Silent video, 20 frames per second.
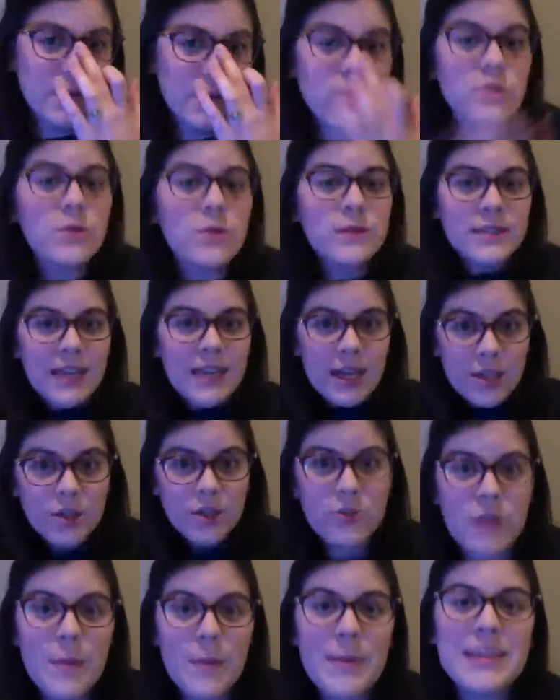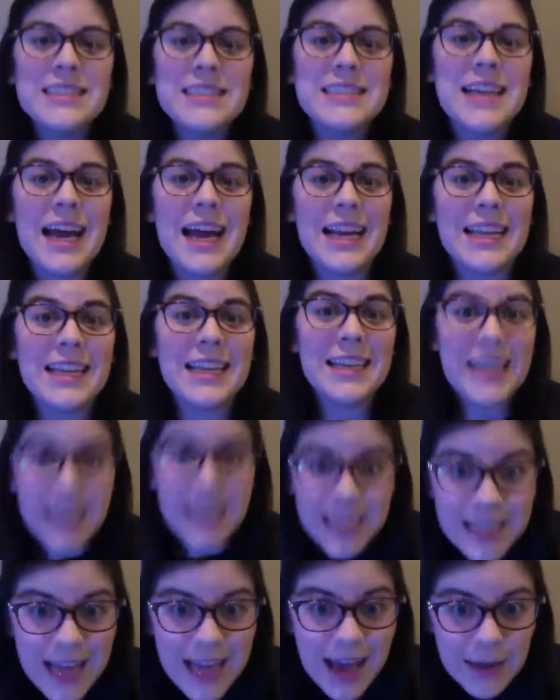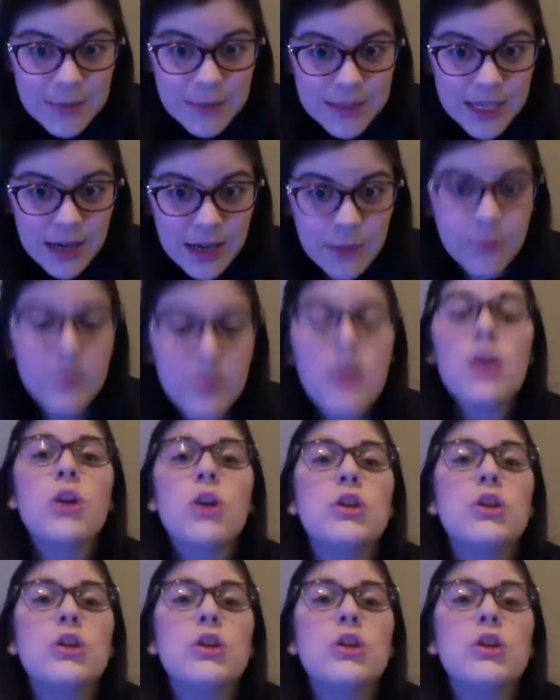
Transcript: So his dad shows up. His dad kidnaps him